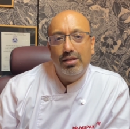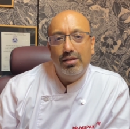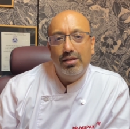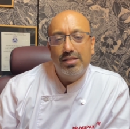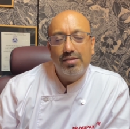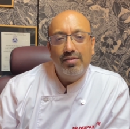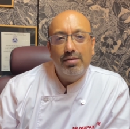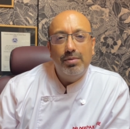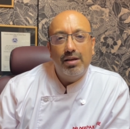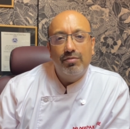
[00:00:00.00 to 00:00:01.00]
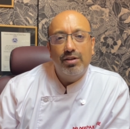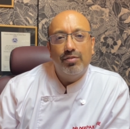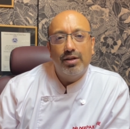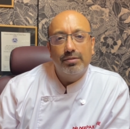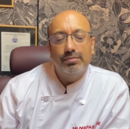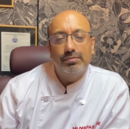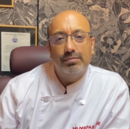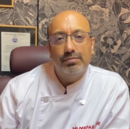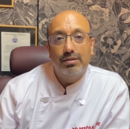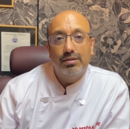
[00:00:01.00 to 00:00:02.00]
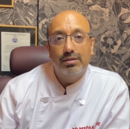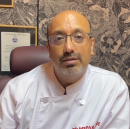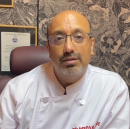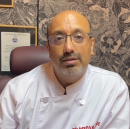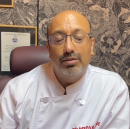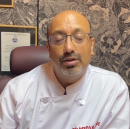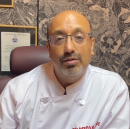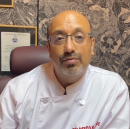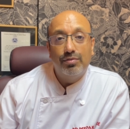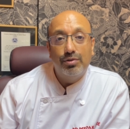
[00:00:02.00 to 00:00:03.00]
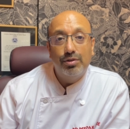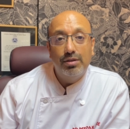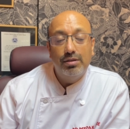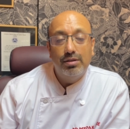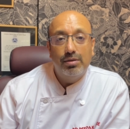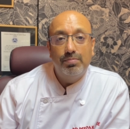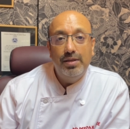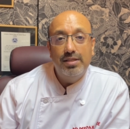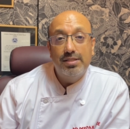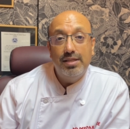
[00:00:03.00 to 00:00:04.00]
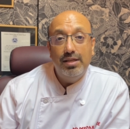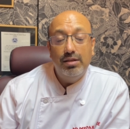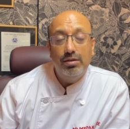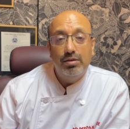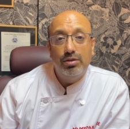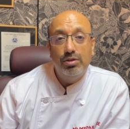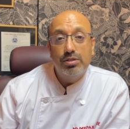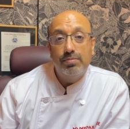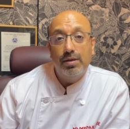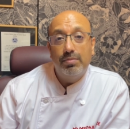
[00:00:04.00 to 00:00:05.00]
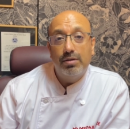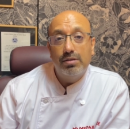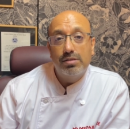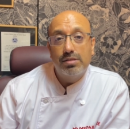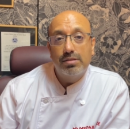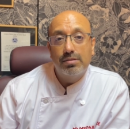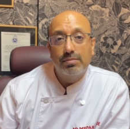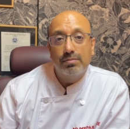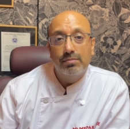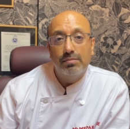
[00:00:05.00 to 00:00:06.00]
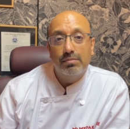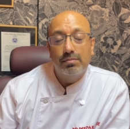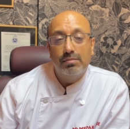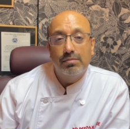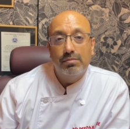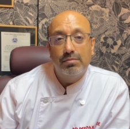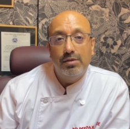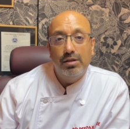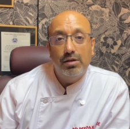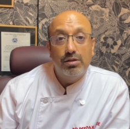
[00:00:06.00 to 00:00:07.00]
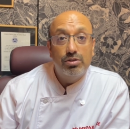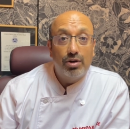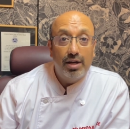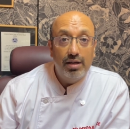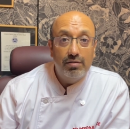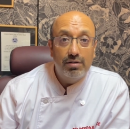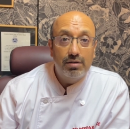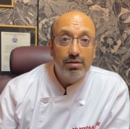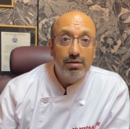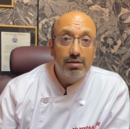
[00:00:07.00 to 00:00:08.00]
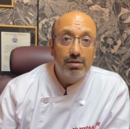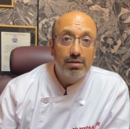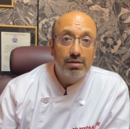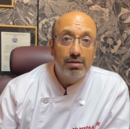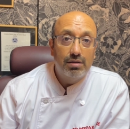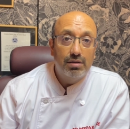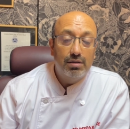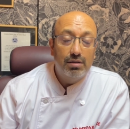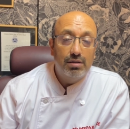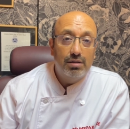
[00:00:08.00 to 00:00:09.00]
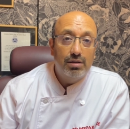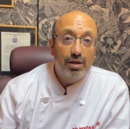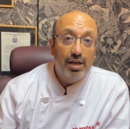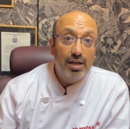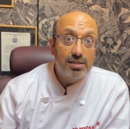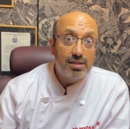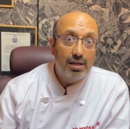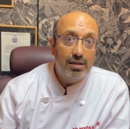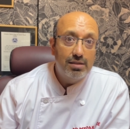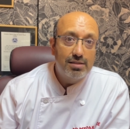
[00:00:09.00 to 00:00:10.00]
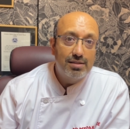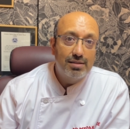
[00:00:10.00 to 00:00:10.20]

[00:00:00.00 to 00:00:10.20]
It's available everywhere on your phone, your PC, your newspapers, your driver, your hairstylist,